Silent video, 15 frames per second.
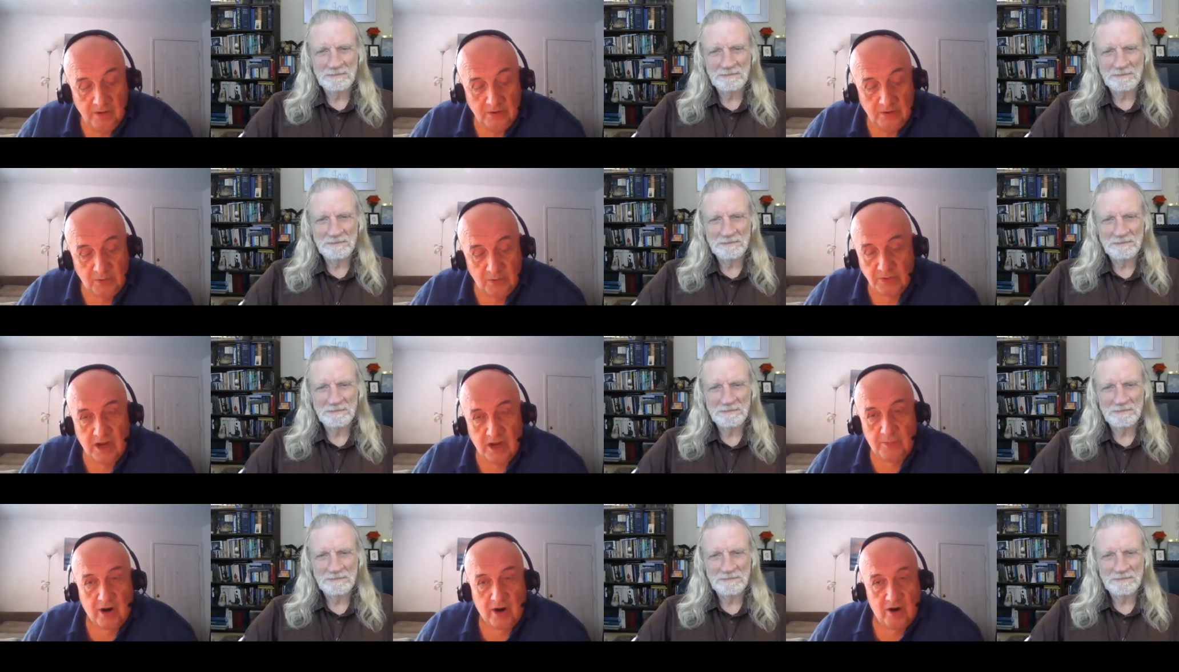Speaker 1: she was
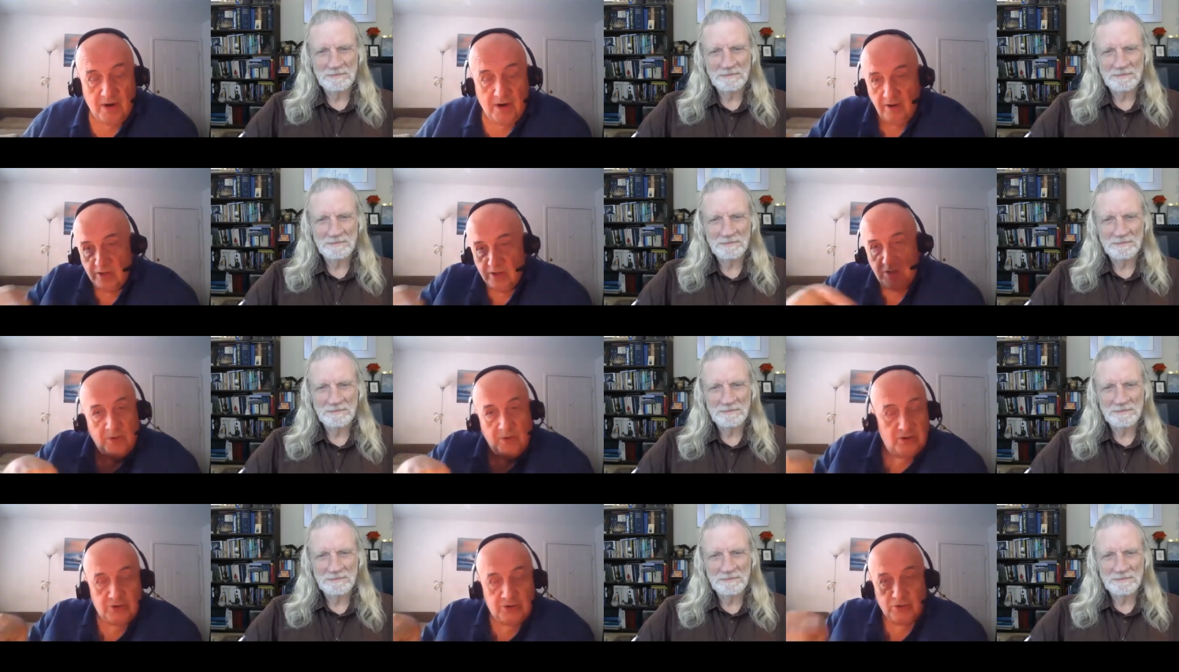not part of my
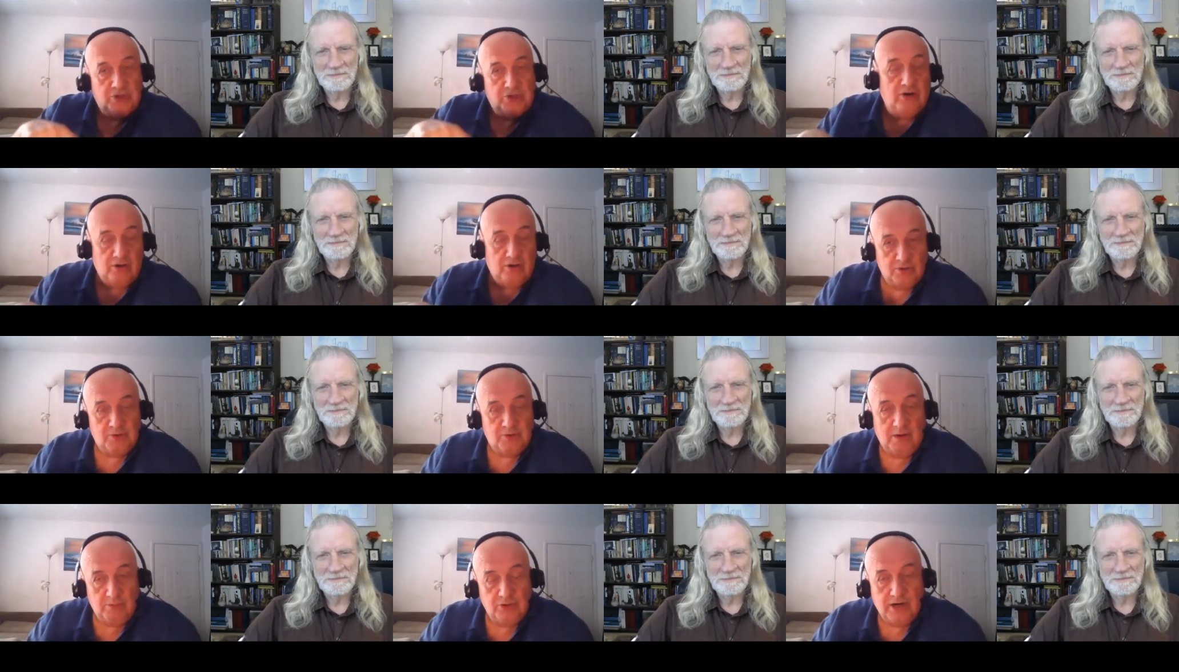spiritual circle is
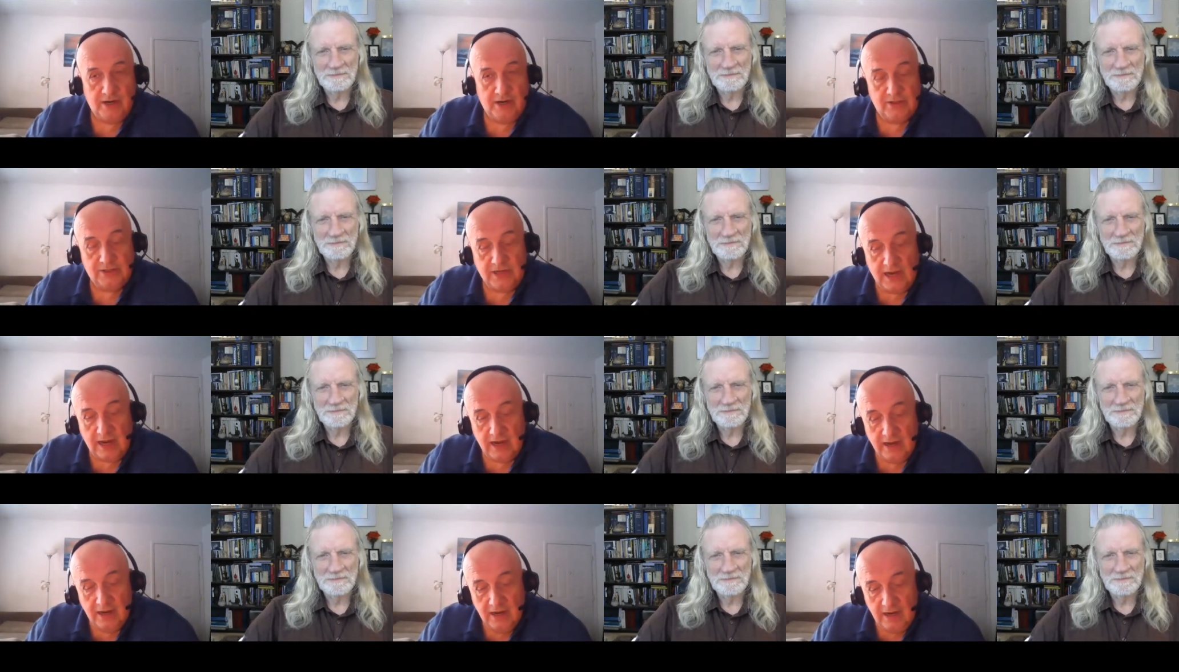what i'm trying to say
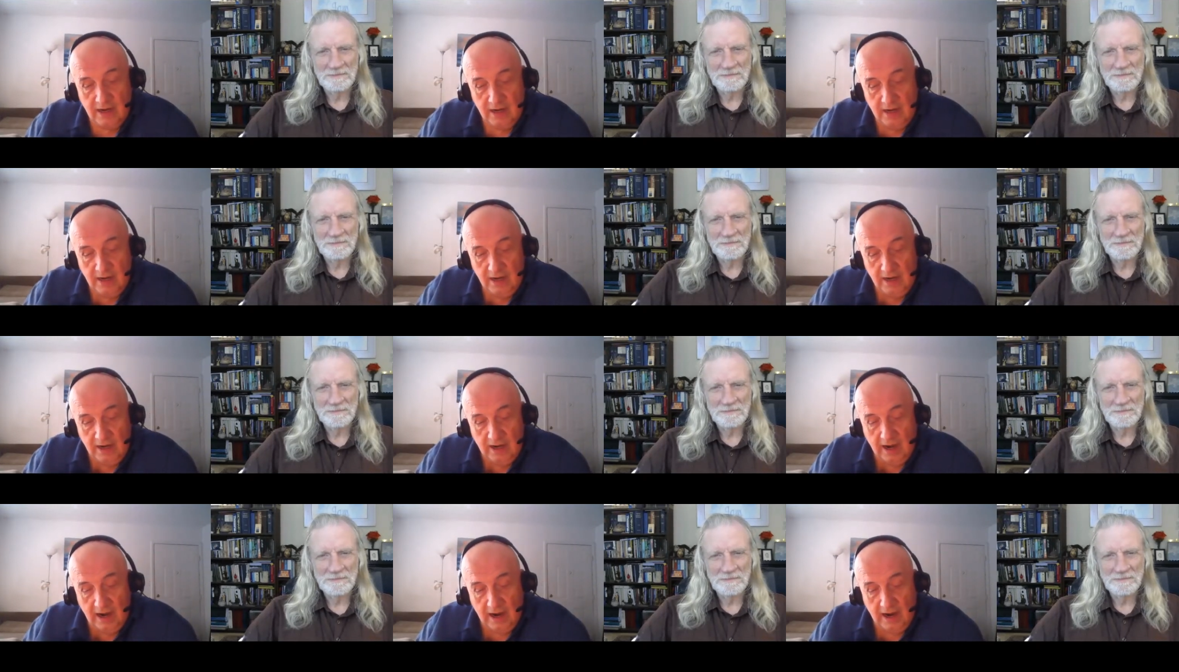
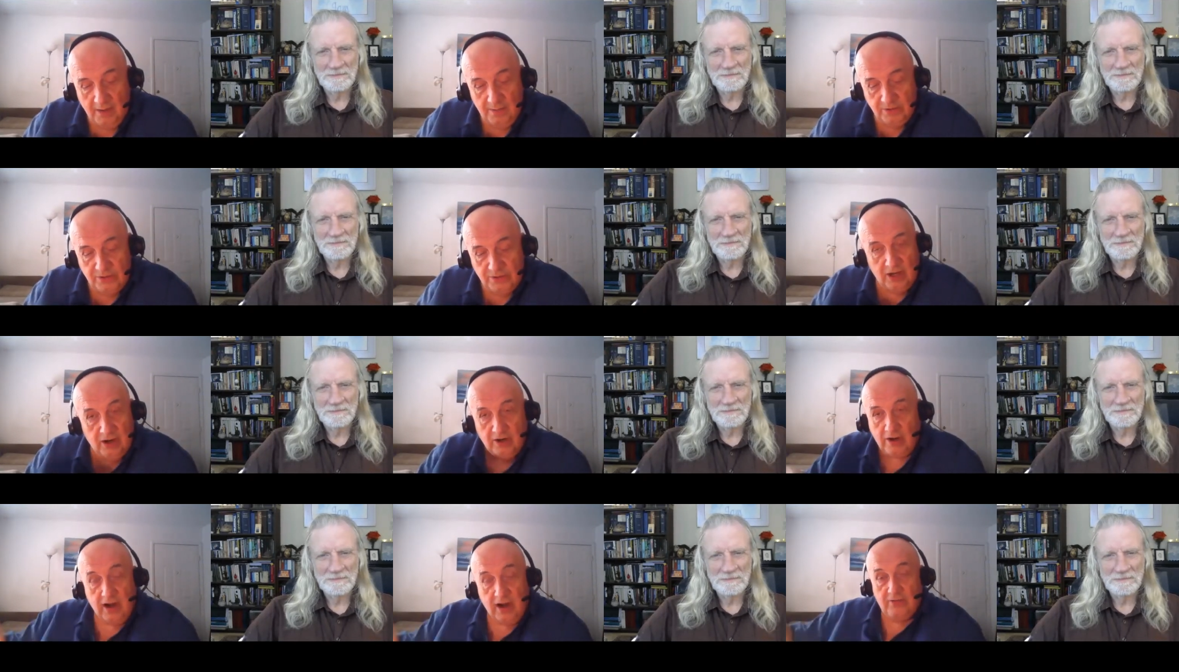uh, she
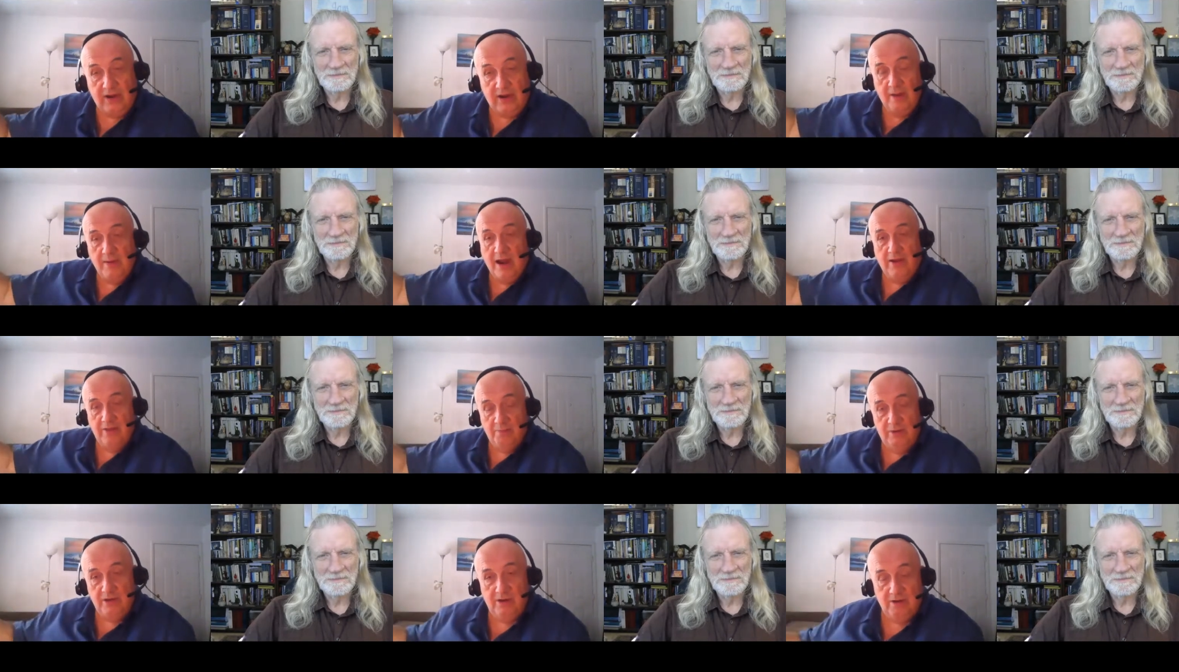kind of came out of
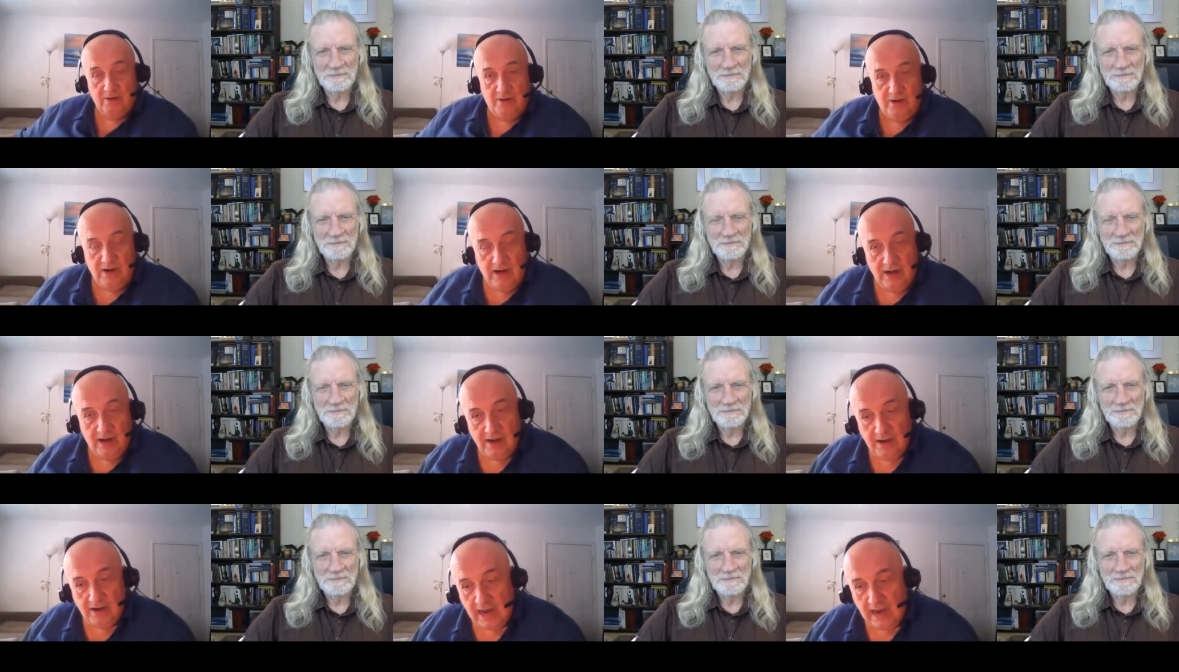the blue
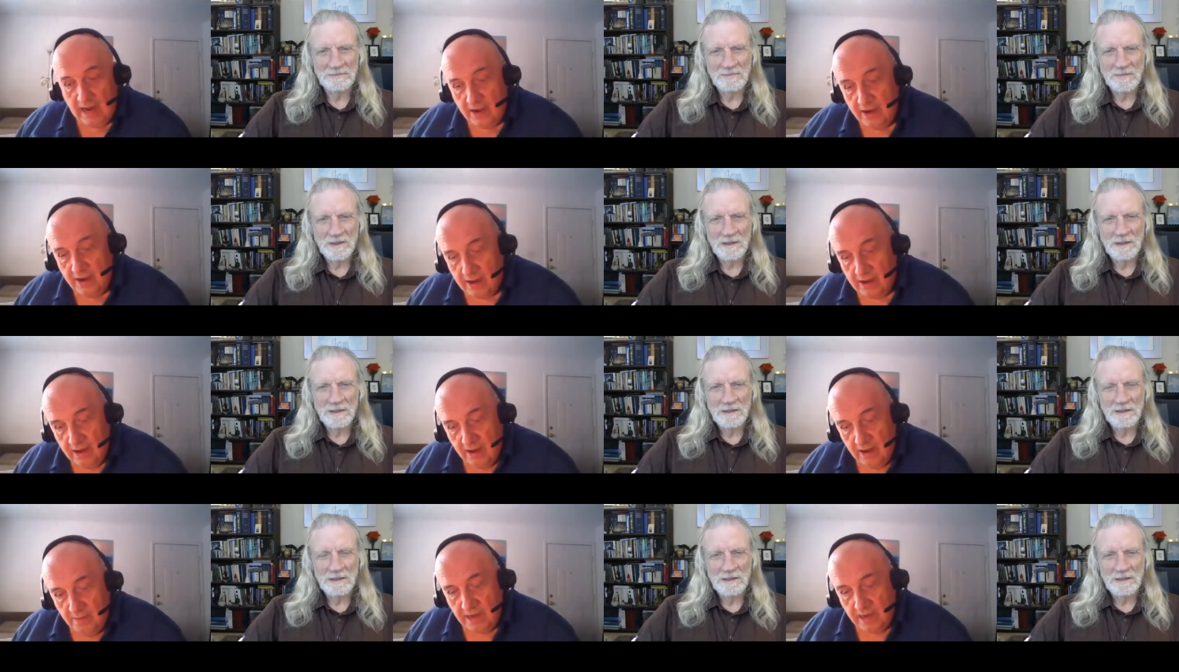and and uh,
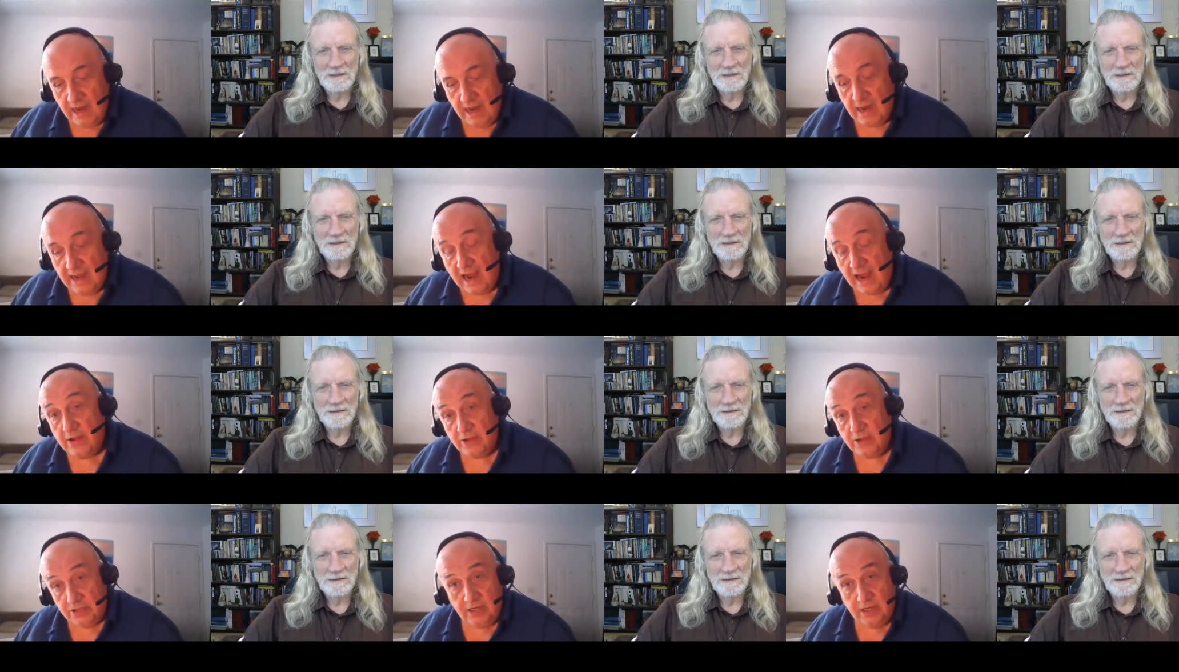but yet now
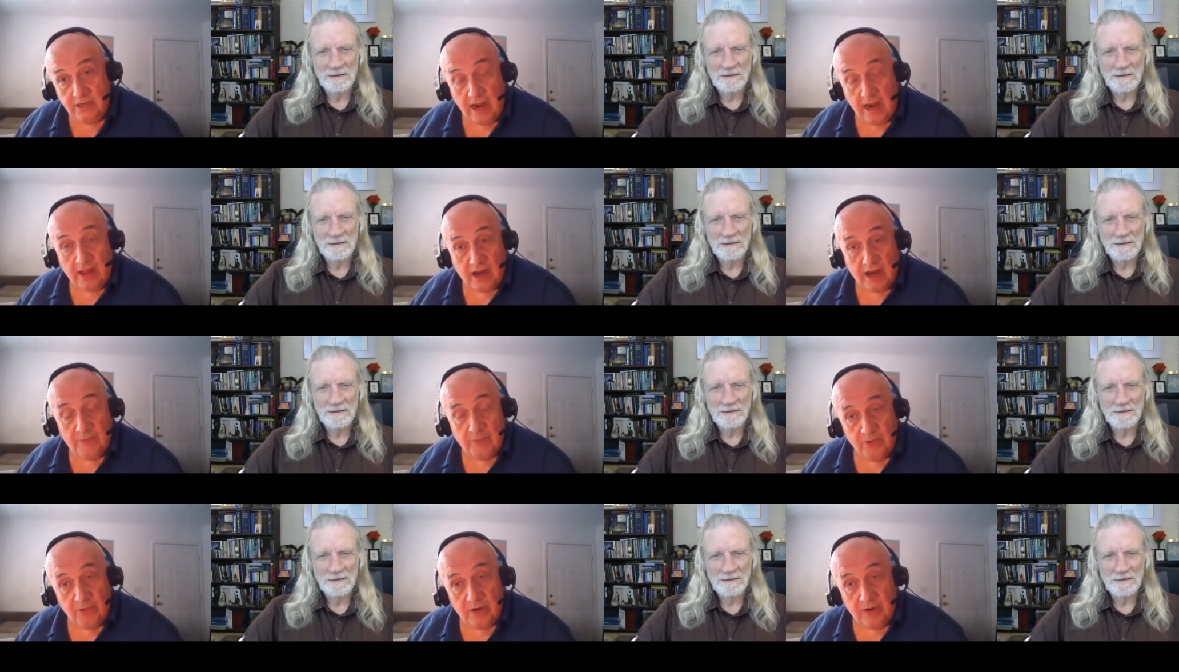that she now that i'm in a